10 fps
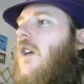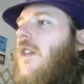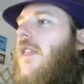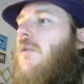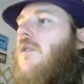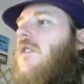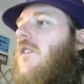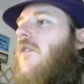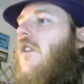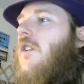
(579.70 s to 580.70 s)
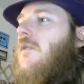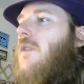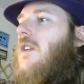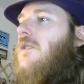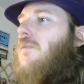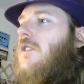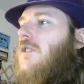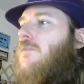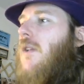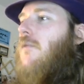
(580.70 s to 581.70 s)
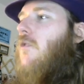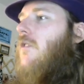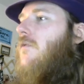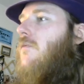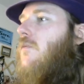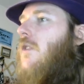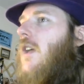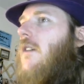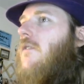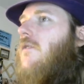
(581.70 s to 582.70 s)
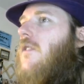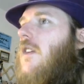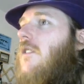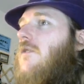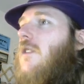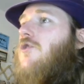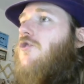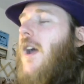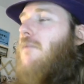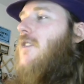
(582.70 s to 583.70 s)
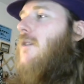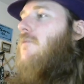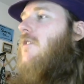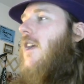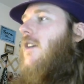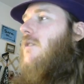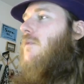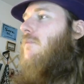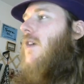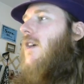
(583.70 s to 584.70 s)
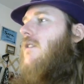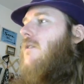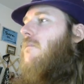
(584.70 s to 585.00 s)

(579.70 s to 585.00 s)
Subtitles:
wouldn't have hurt me as much as Metal Morph would have. He also had Trap Jammer. That could have been bad.